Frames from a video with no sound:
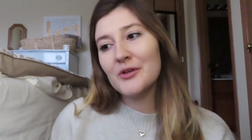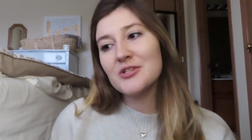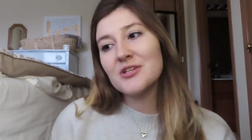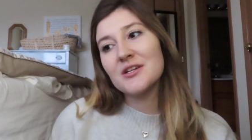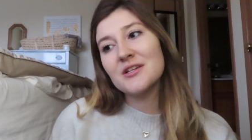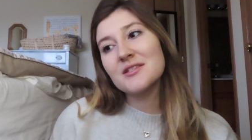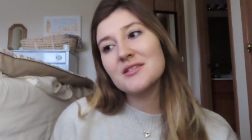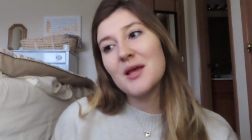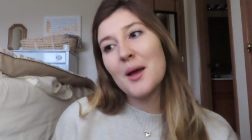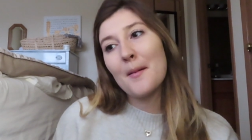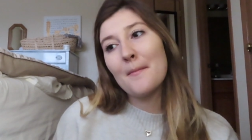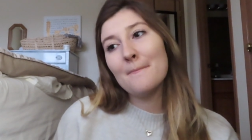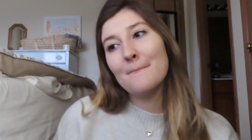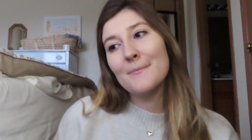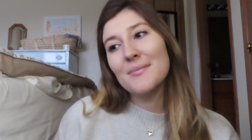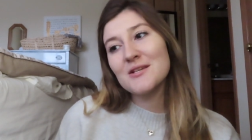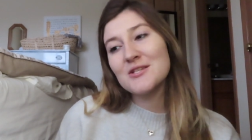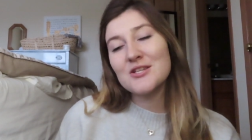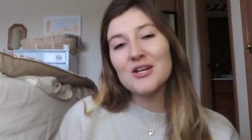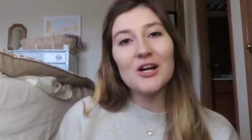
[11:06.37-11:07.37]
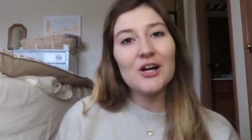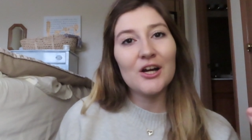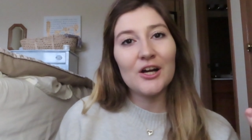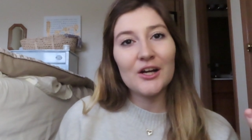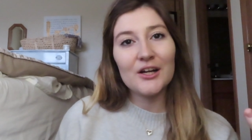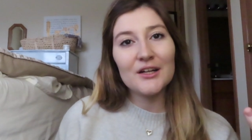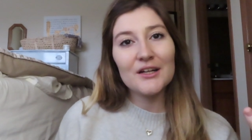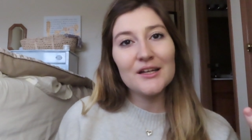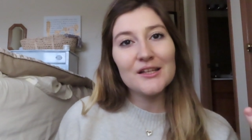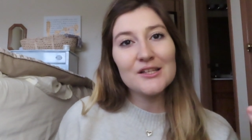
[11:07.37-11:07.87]
which is
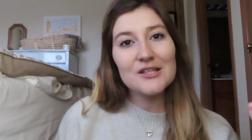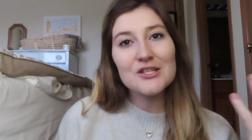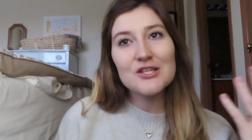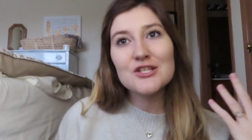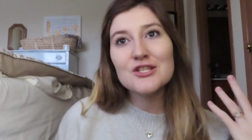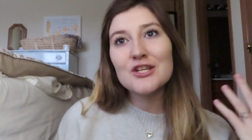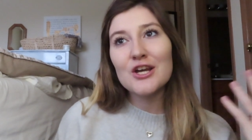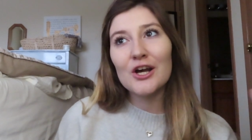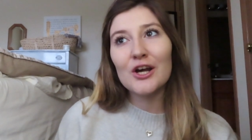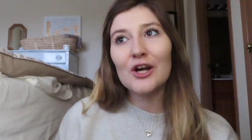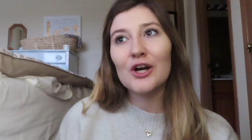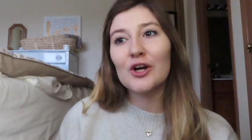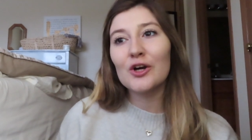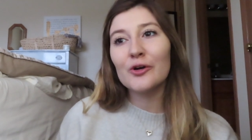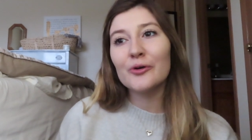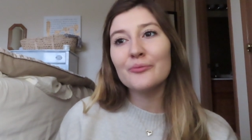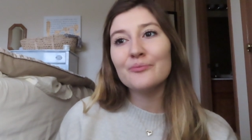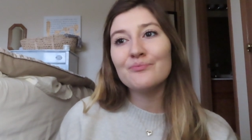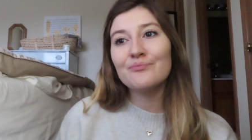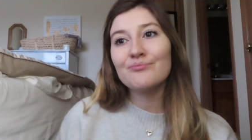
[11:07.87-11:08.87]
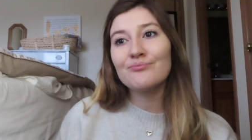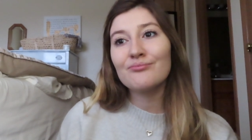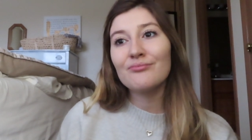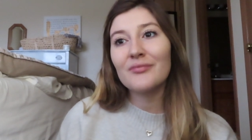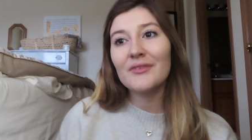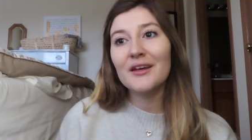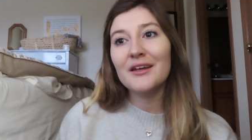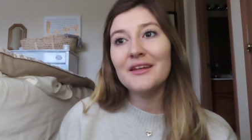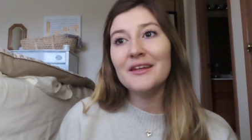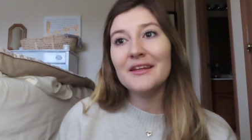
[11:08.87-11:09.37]
bizarre and so
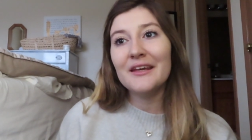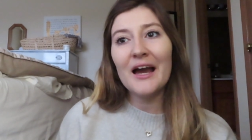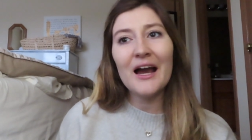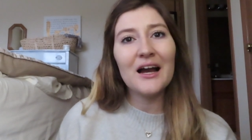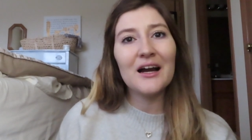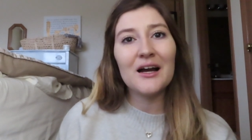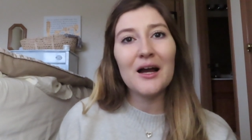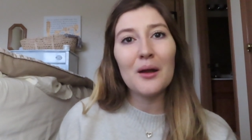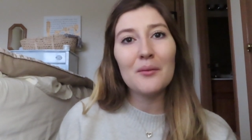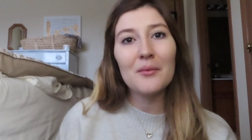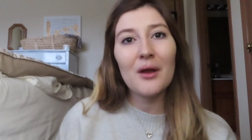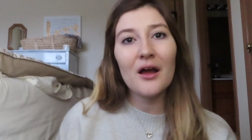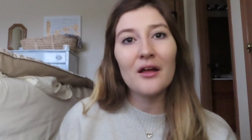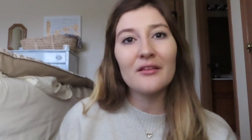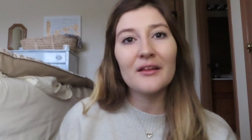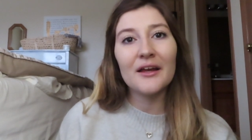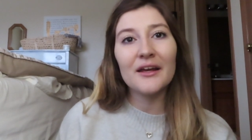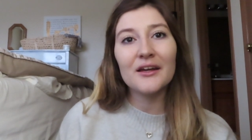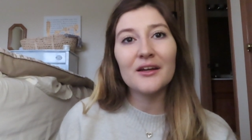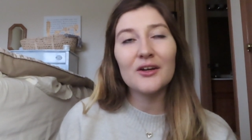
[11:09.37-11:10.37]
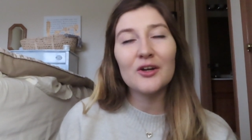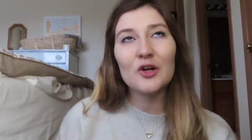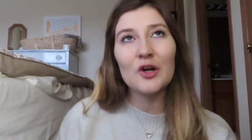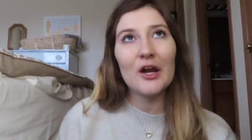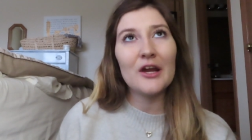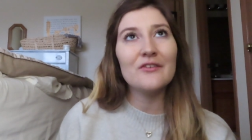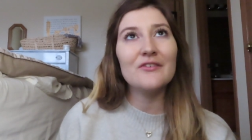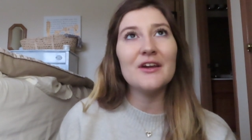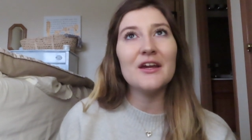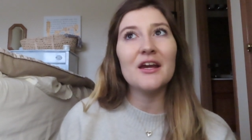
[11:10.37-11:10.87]
yeah I'm not like
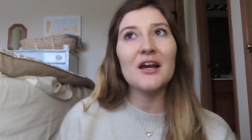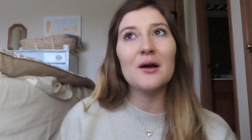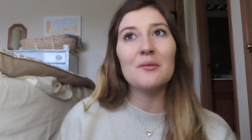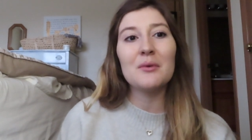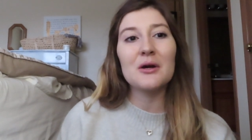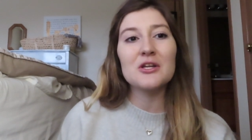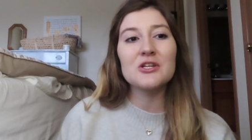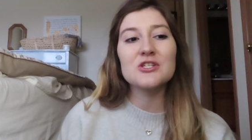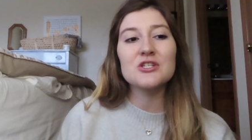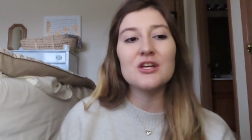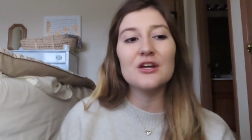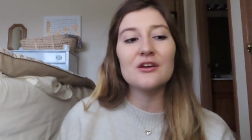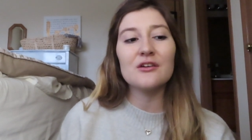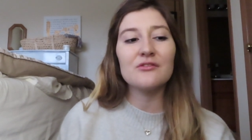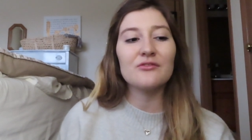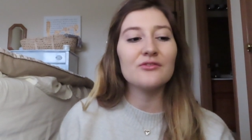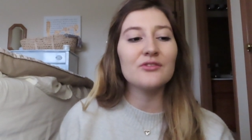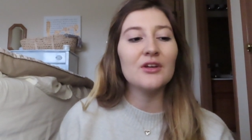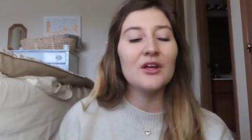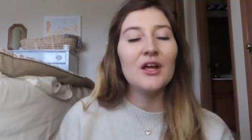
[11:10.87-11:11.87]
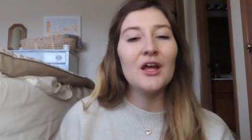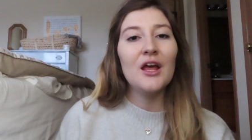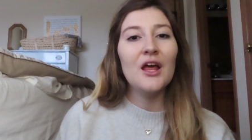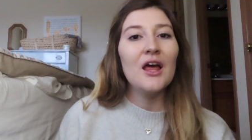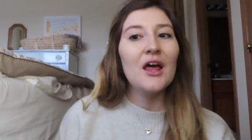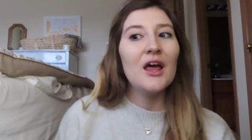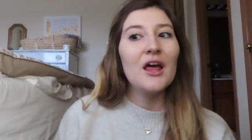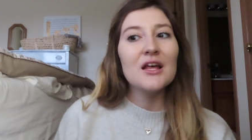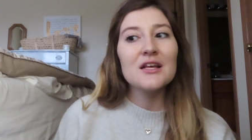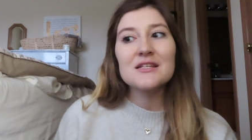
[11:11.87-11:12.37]
craving a bunch of
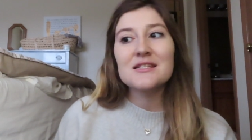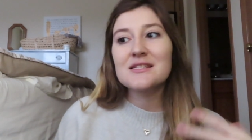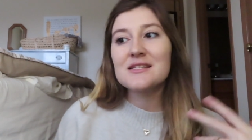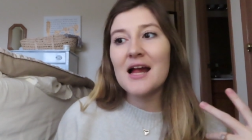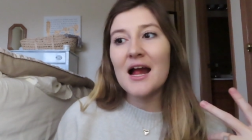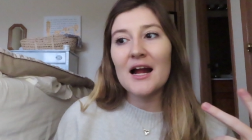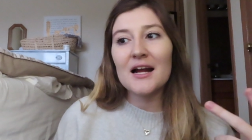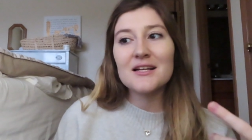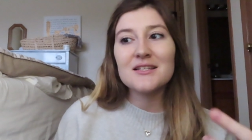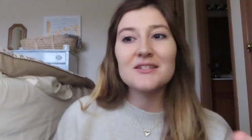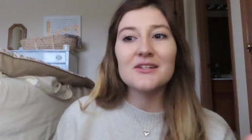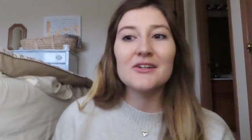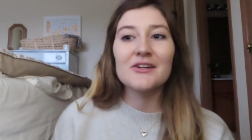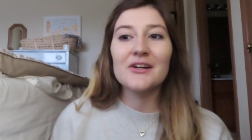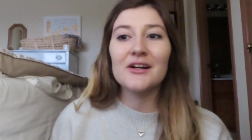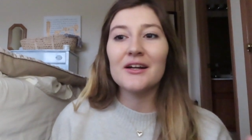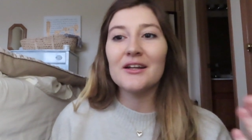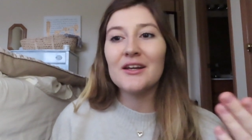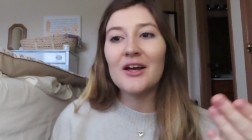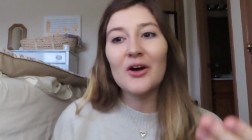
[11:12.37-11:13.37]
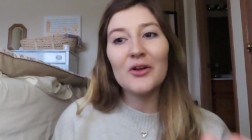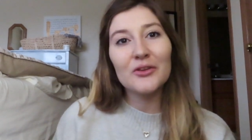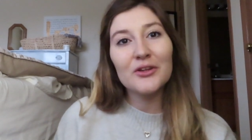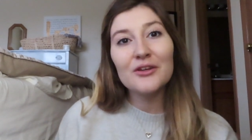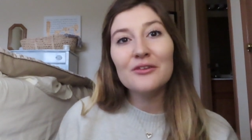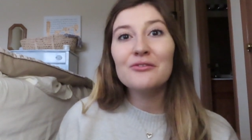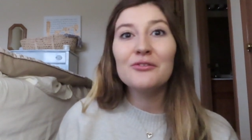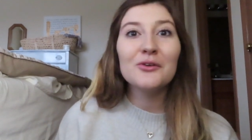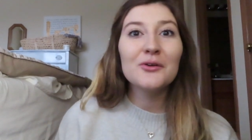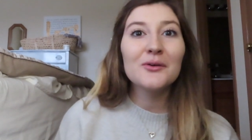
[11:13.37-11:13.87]
snacks or
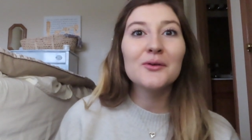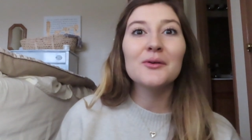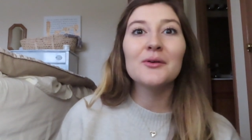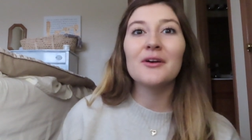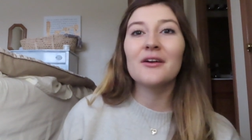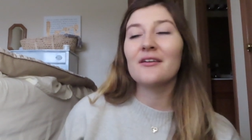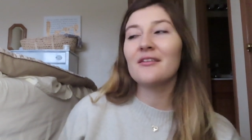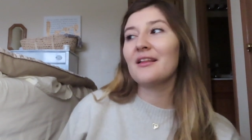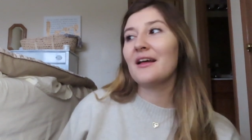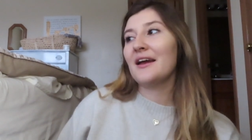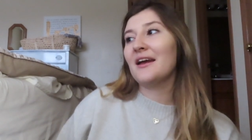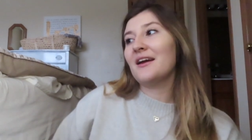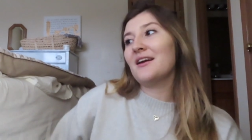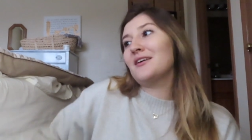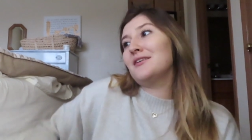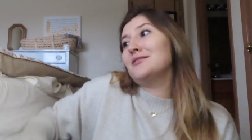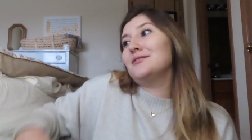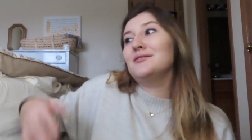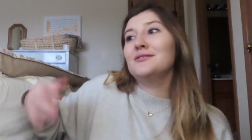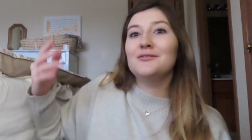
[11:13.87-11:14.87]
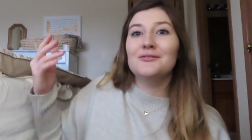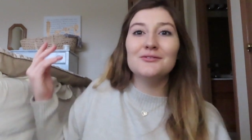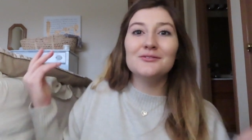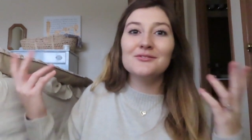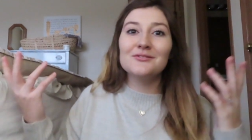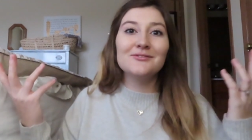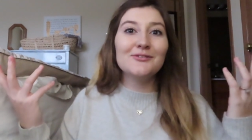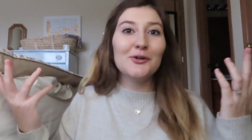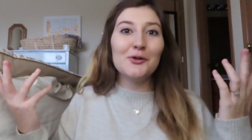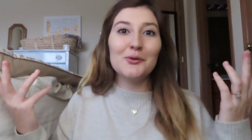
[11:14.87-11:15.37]
unhealthy food or like
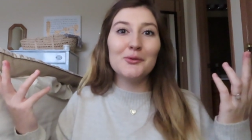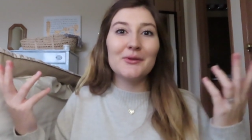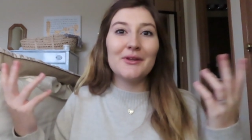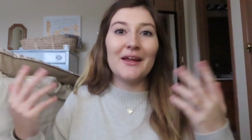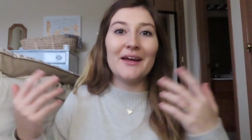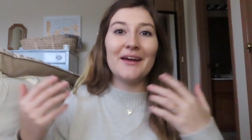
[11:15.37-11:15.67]
food